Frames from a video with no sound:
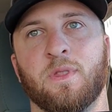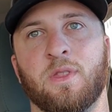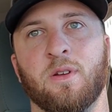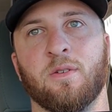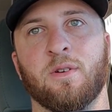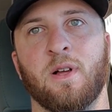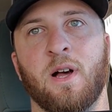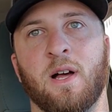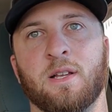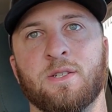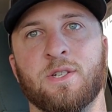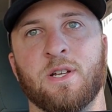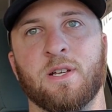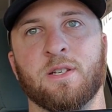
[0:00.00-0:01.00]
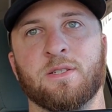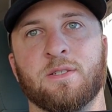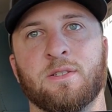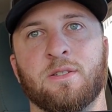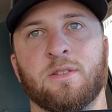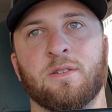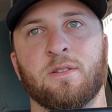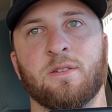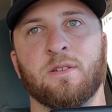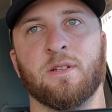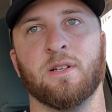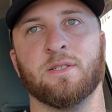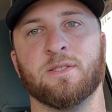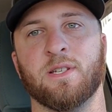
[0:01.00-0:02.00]
They're not just
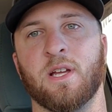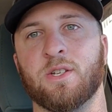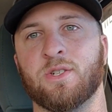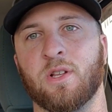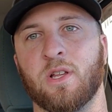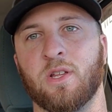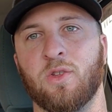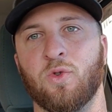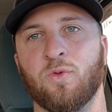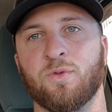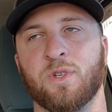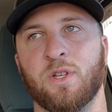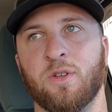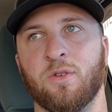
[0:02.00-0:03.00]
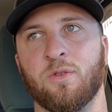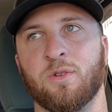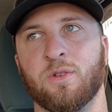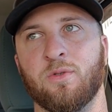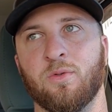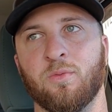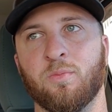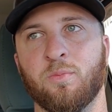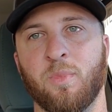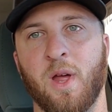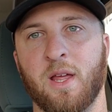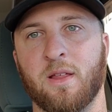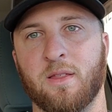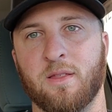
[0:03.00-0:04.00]
essentially using you to
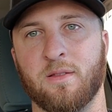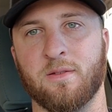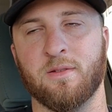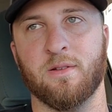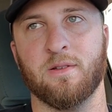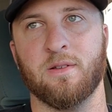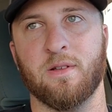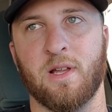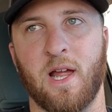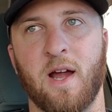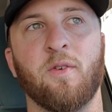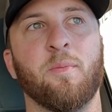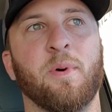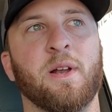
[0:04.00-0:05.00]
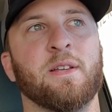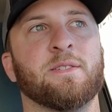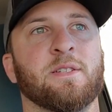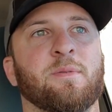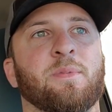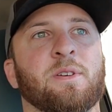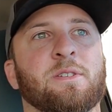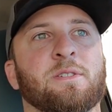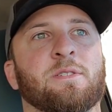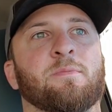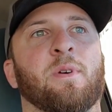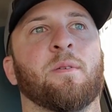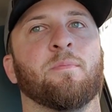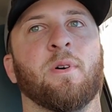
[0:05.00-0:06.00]
make... Everybody's in the business
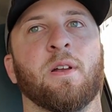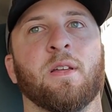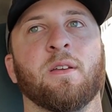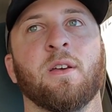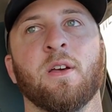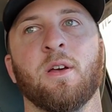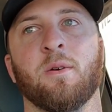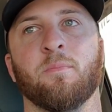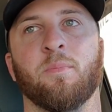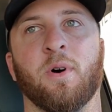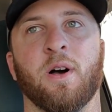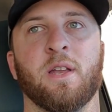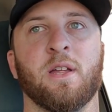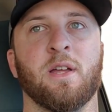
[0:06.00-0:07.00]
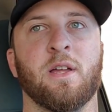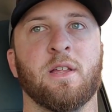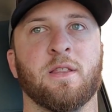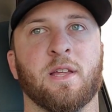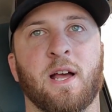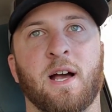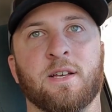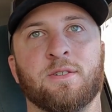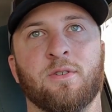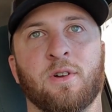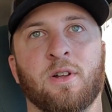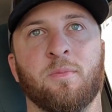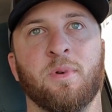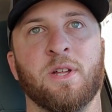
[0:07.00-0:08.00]
to make money, but the guys who are
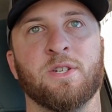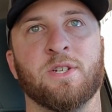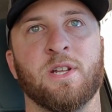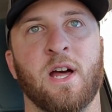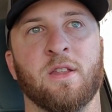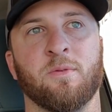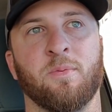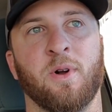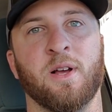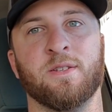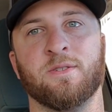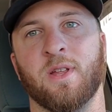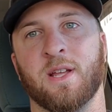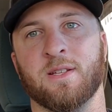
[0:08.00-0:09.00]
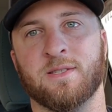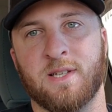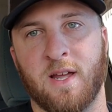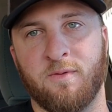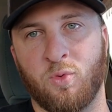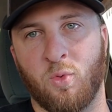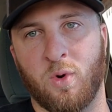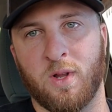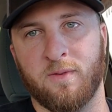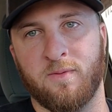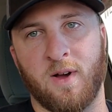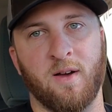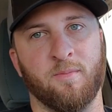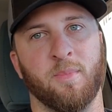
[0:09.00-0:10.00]
going to beat you down the price so they can save
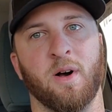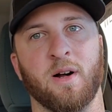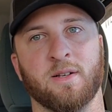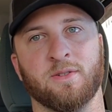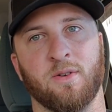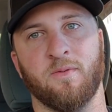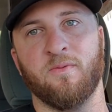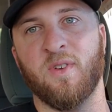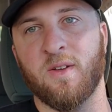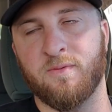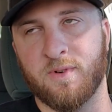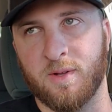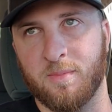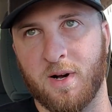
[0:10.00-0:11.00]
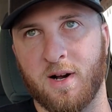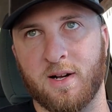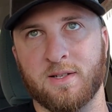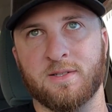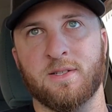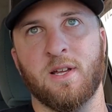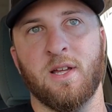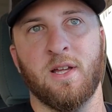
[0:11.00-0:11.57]
25 bucks or 50 bucks,